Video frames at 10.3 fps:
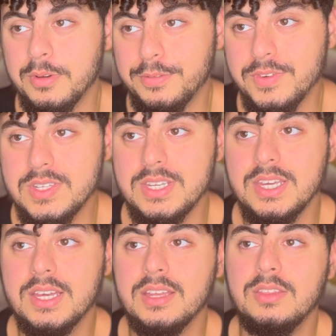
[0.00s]

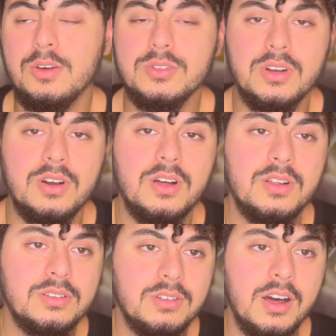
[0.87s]
physique. Those are
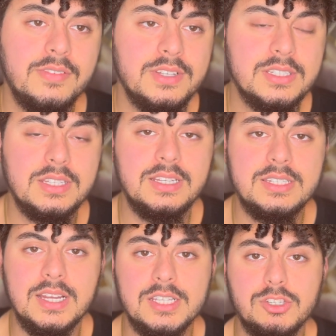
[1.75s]
all obviously
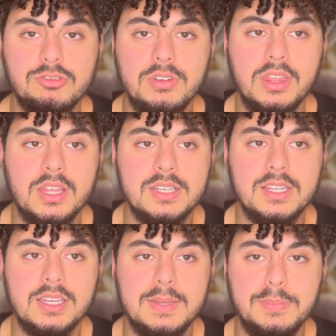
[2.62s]
sensory things
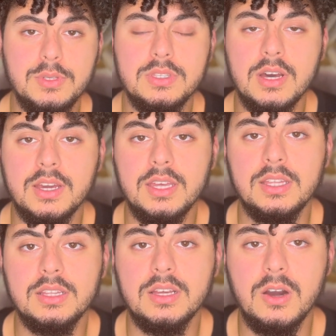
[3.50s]
that keep you stuck
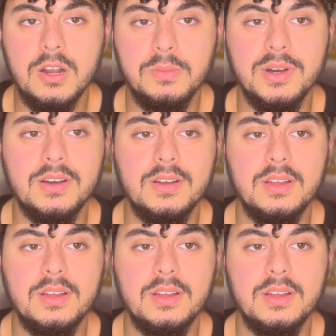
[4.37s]
in karma.